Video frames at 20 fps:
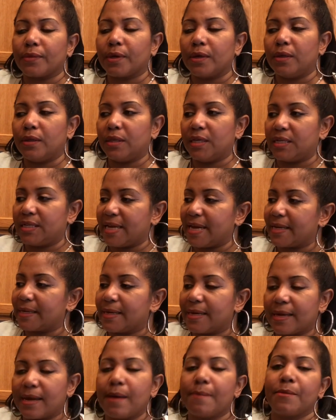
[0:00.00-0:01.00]
the
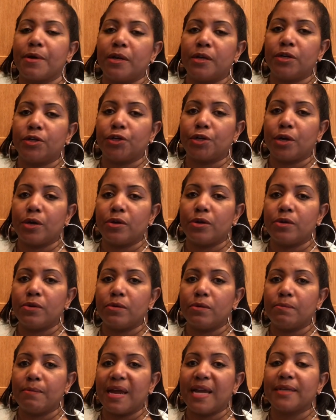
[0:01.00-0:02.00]
technique I'm going to show
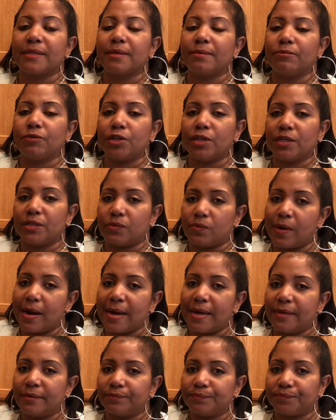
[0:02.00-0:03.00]
you makes them just
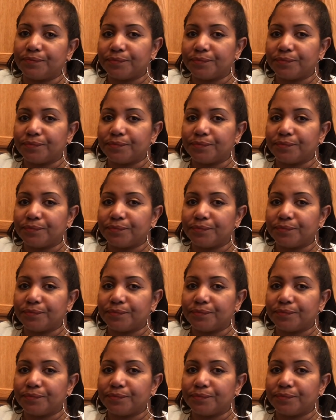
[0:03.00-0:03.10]
right.